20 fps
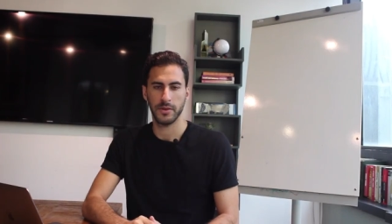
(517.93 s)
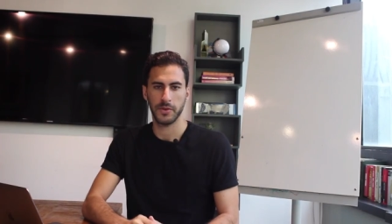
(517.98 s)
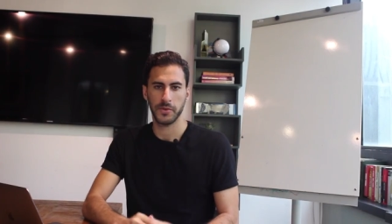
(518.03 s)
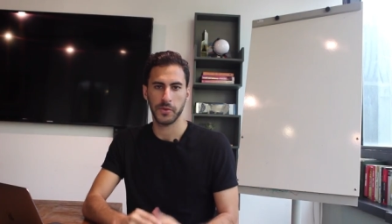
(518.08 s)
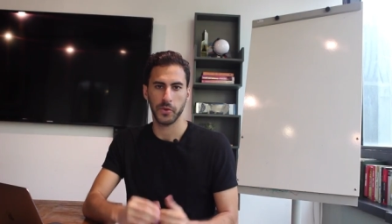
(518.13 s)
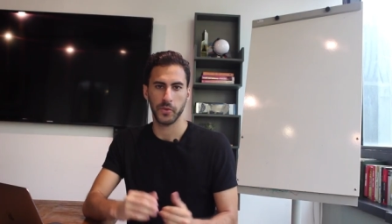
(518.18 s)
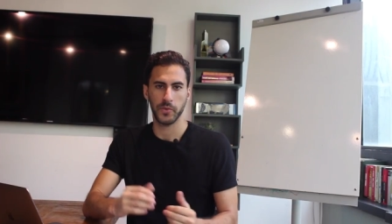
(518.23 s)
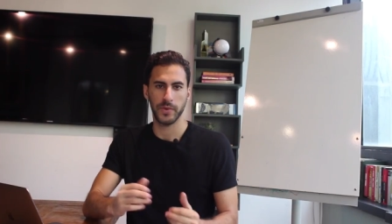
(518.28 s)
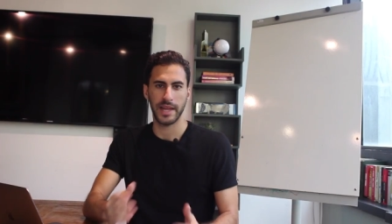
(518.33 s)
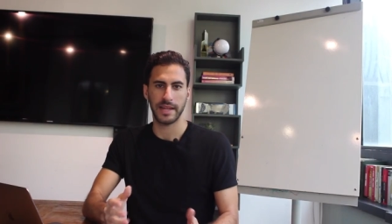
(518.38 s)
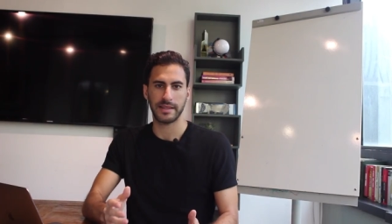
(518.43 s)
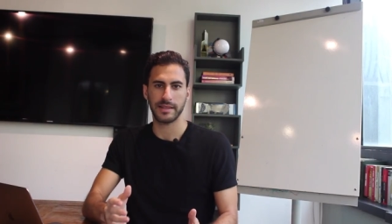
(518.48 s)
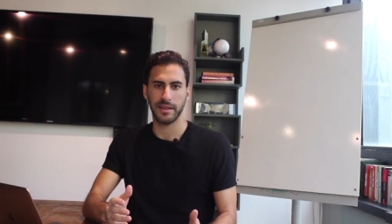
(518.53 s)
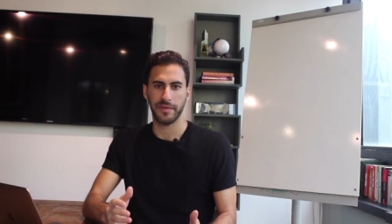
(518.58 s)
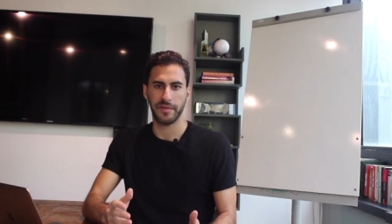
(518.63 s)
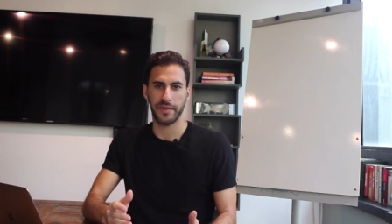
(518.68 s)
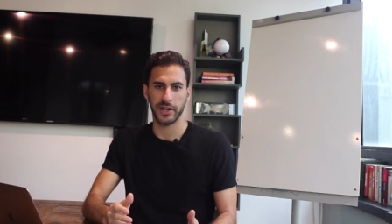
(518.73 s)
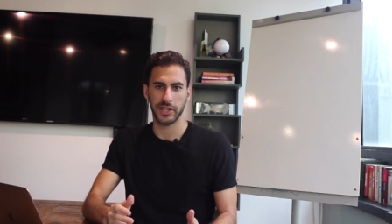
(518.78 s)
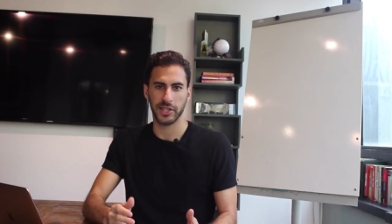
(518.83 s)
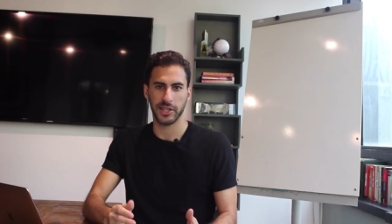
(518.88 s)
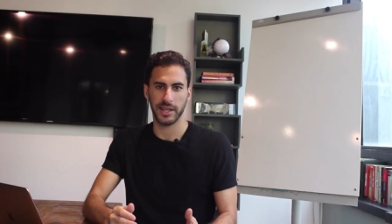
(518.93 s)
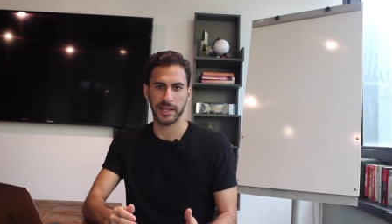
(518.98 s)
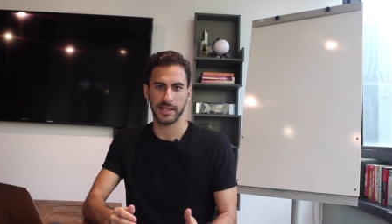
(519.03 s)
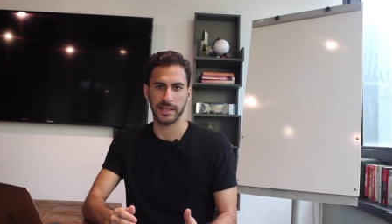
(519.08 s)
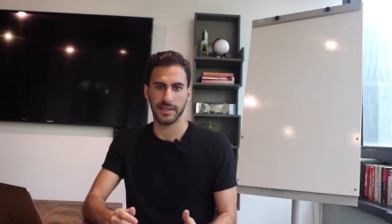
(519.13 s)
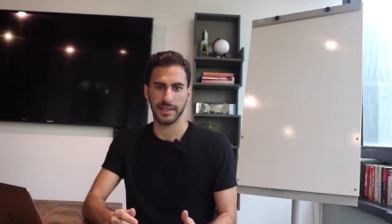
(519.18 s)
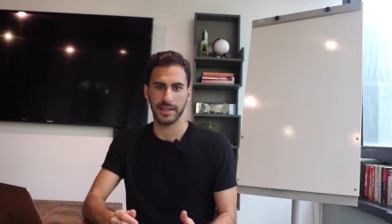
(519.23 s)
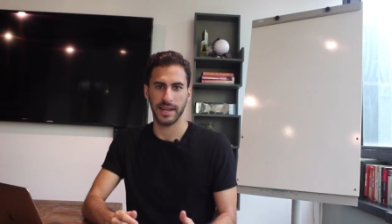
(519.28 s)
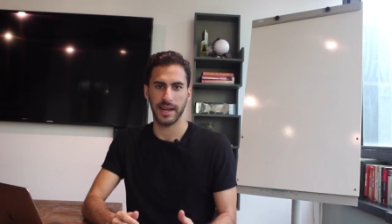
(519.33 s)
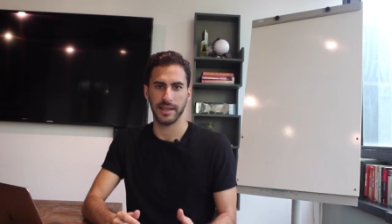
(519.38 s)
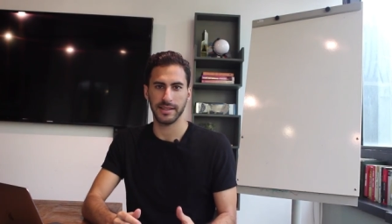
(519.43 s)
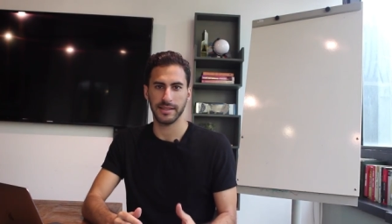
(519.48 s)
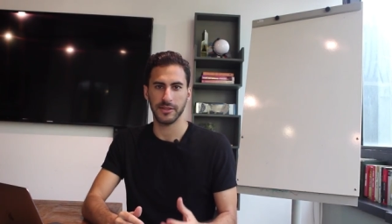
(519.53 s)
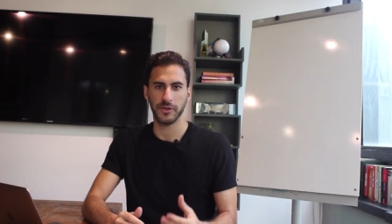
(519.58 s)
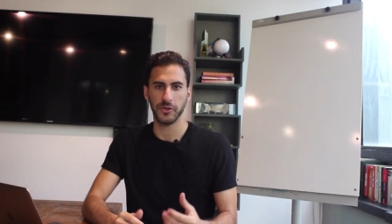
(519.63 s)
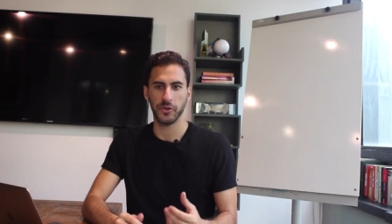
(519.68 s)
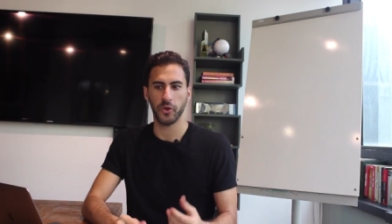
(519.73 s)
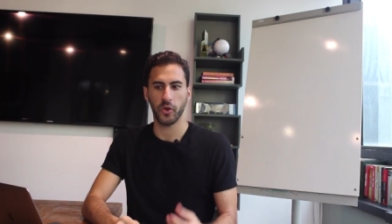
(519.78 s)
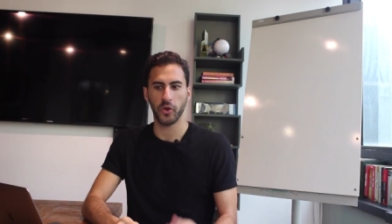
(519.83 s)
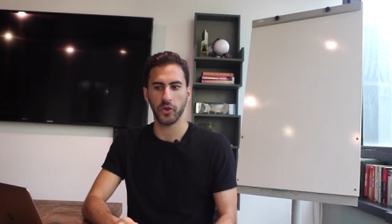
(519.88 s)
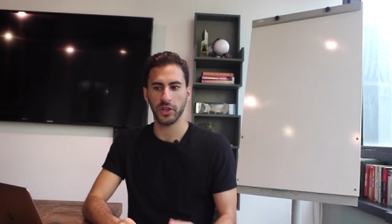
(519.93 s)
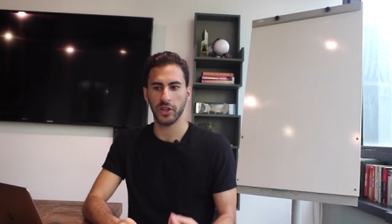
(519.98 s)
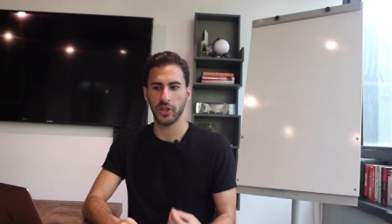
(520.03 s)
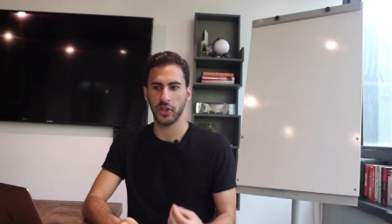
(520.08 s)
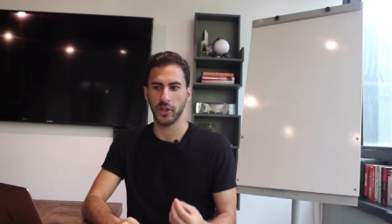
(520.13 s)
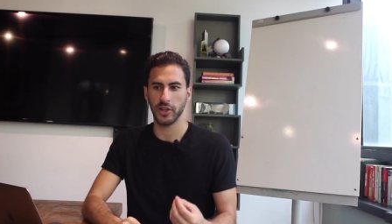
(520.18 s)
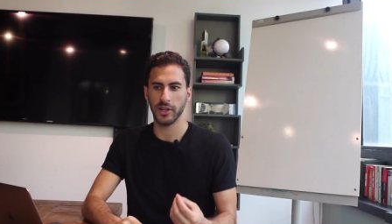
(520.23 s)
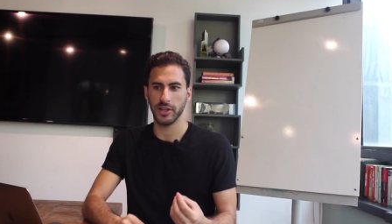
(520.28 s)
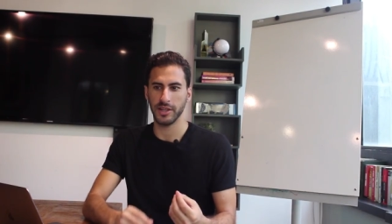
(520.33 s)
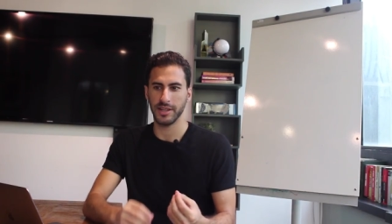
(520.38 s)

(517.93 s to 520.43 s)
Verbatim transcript: So that's the first lesson, guys. Don't